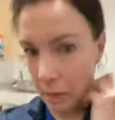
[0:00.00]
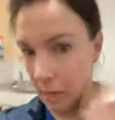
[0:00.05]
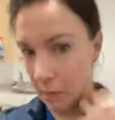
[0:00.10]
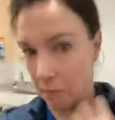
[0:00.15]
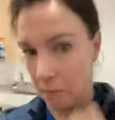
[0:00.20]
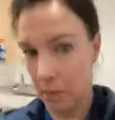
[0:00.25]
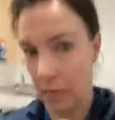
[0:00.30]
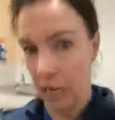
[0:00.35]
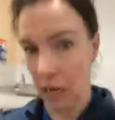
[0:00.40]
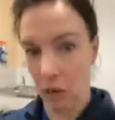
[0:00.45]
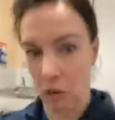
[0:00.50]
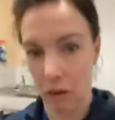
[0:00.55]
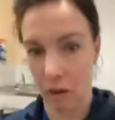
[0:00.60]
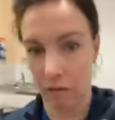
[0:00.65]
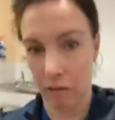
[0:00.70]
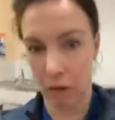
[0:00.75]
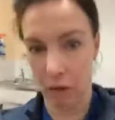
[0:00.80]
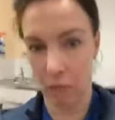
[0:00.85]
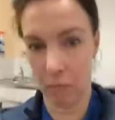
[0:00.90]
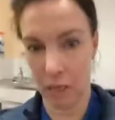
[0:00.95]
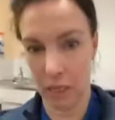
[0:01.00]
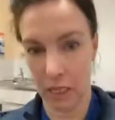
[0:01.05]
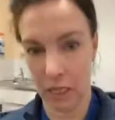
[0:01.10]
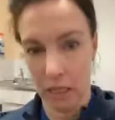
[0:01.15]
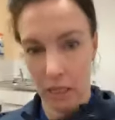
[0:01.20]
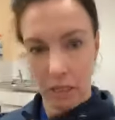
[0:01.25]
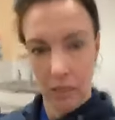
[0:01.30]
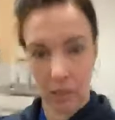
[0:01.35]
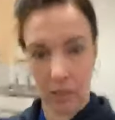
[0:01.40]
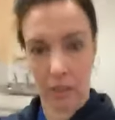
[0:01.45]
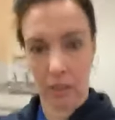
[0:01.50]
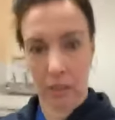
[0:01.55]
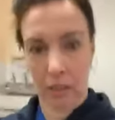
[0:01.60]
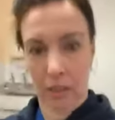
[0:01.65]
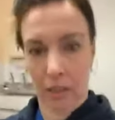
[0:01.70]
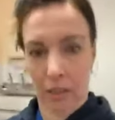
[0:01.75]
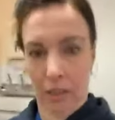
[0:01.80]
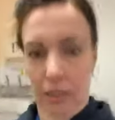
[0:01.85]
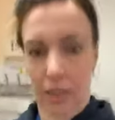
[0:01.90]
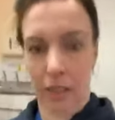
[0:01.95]
me in my uniform, are
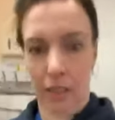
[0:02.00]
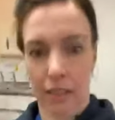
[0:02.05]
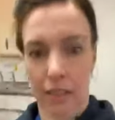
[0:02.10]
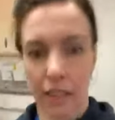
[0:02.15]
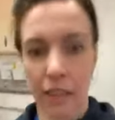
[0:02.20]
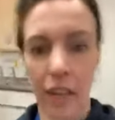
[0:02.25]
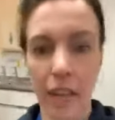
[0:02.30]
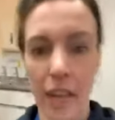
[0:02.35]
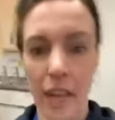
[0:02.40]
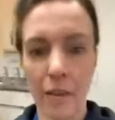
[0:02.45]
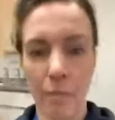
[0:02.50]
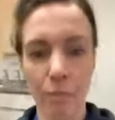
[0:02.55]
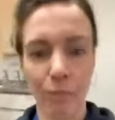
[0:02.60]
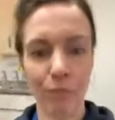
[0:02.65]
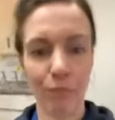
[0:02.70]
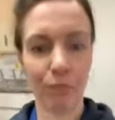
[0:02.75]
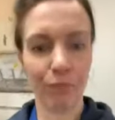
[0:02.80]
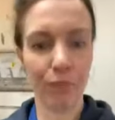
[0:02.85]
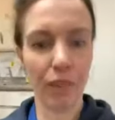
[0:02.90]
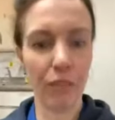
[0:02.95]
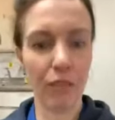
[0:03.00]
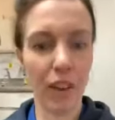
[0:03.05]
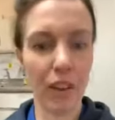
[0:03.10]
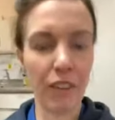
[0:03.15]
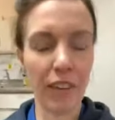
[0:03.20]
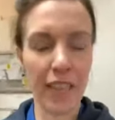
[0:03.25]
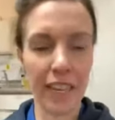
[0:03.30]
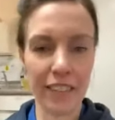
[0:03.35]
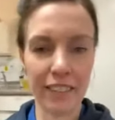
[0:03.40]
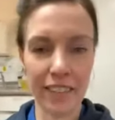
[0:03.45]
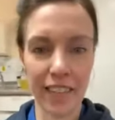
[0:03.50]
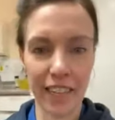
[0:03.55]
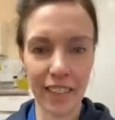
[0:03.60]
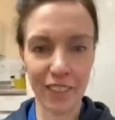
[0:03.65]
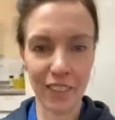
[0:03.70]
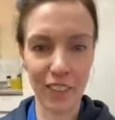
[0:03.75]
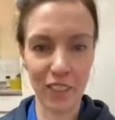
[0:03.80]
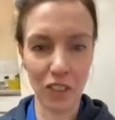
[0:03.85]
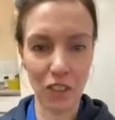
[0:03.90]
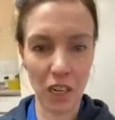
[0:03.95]
you? Very
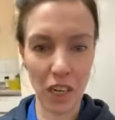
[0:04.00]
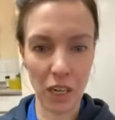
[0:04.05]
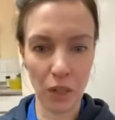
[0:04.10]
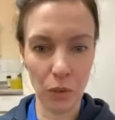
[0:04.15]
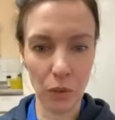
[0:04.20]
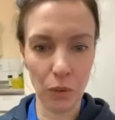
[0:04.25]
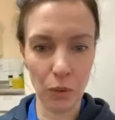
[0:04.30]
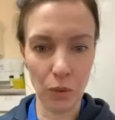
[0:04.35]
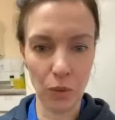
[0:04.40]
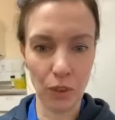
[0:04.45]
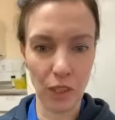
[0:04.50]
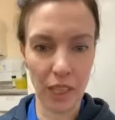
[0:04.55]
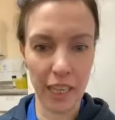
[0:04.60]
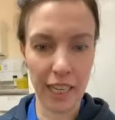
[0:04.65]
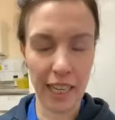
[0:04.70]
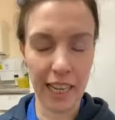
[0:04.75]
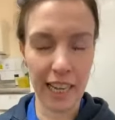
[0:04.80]
exciting news